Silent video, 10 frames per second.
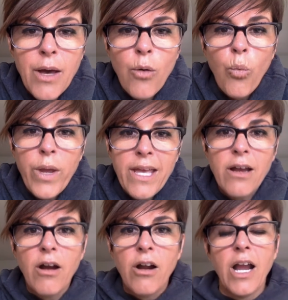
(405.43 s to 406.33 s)
we
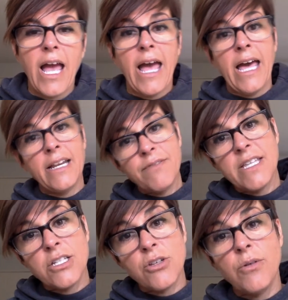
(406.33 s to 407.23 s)
are ahead of
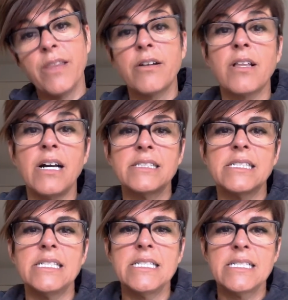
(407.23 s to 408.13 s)
the 2 other
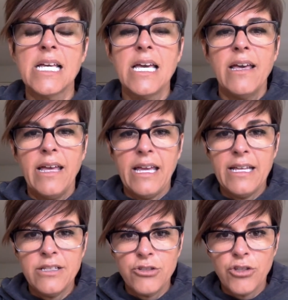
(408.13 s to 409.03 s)
classes
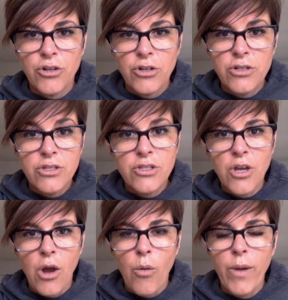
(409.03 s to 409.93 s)
in Zearn,
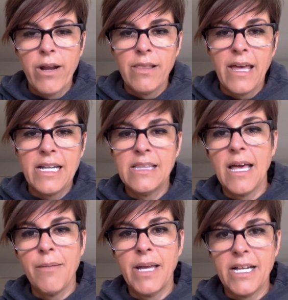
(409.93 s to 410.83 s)
so we are letting
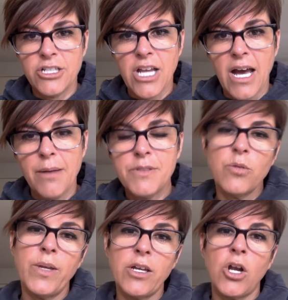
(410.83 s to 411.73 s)
them catch up
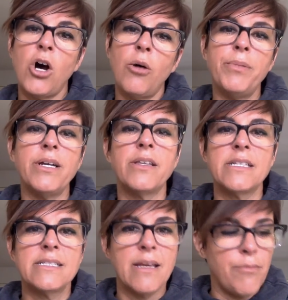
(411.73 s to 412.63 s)
so we can all be on
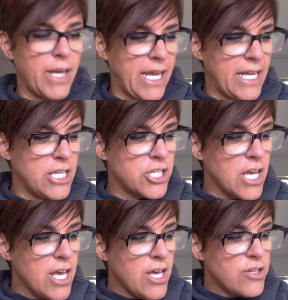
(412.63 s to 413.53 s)
the same page.
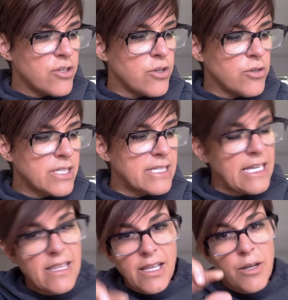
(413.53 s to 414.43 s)
So you'll
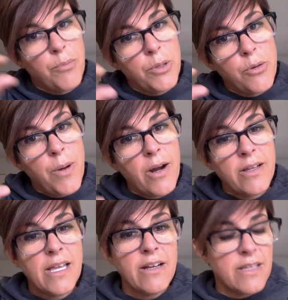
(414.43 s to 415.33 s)
see the little blue
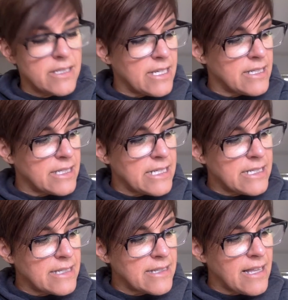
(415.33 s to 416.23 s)
part there that says
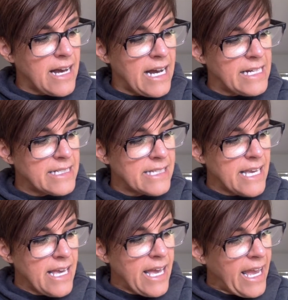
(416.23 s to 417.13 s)
Lisa's class,
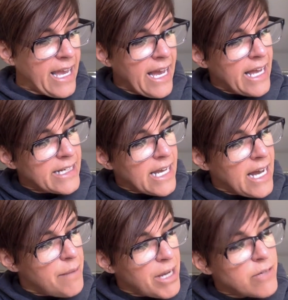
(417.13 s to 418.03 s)
and
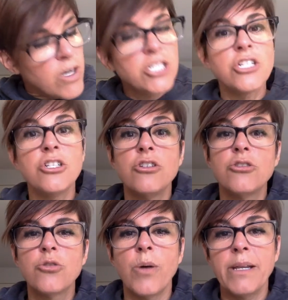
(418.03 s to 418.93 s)
I want you to
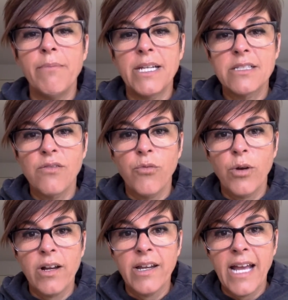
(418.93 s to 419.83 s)
do 20 minutes of
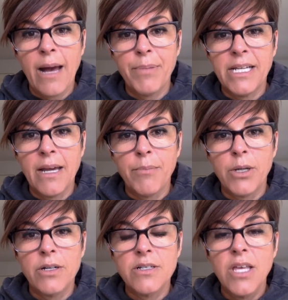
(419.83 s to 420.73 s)
work on happy
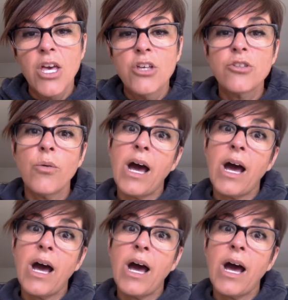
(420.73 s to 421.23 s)
numbers. So